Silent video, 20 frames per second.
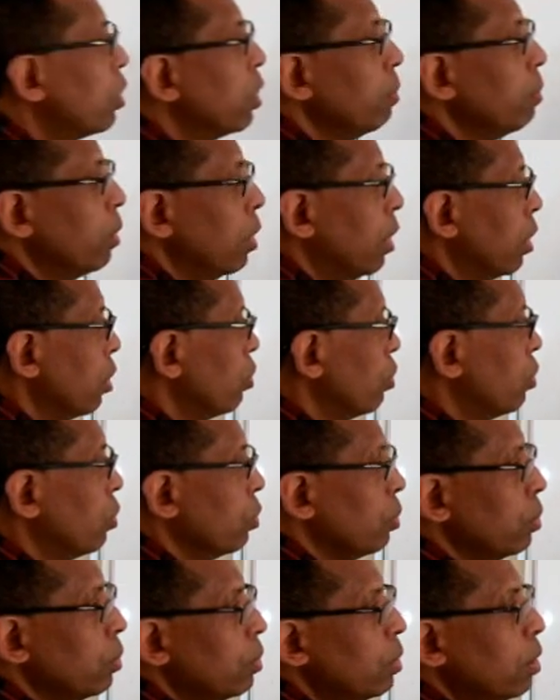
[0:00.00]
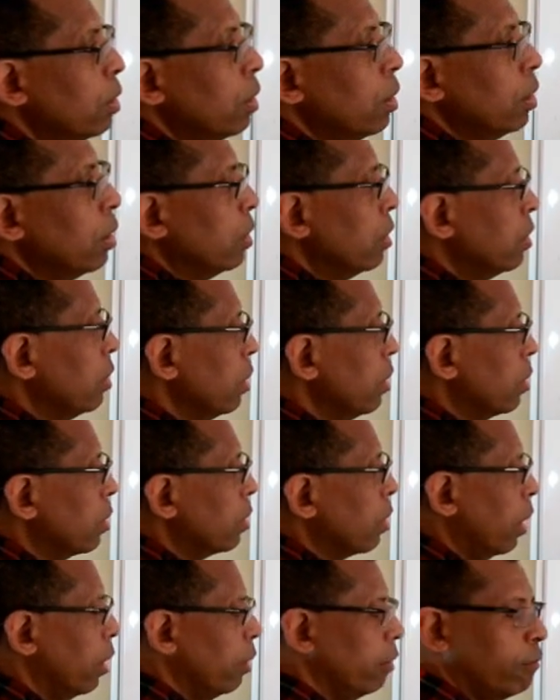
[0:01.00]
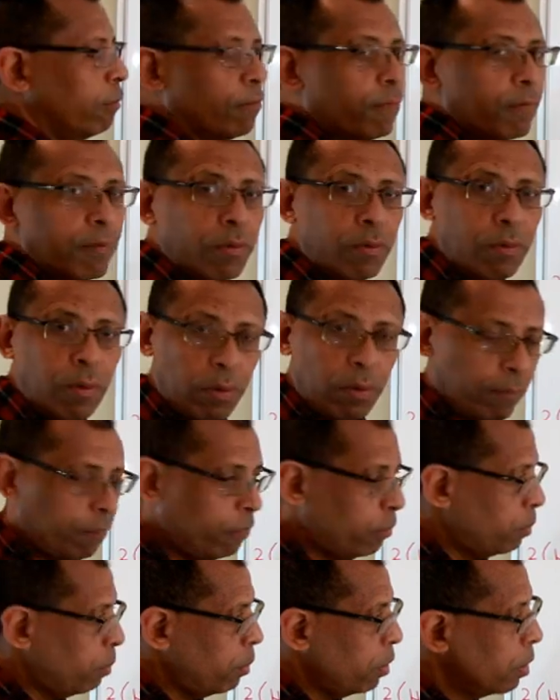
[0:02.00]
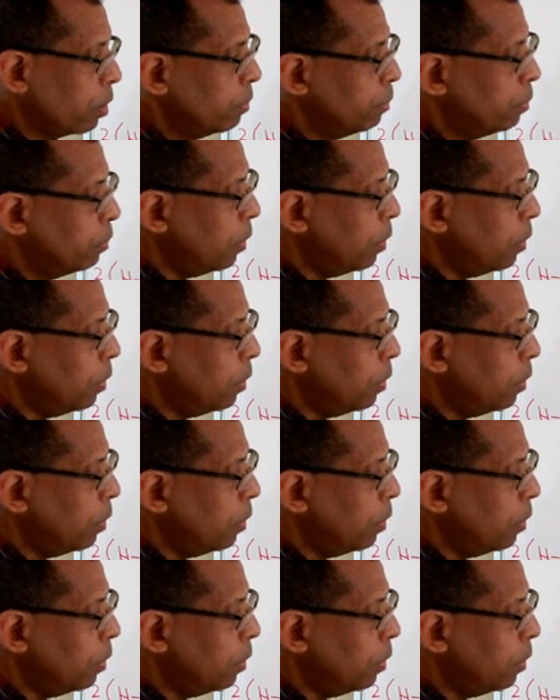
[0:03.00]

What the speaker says: similar to this kind of conformer.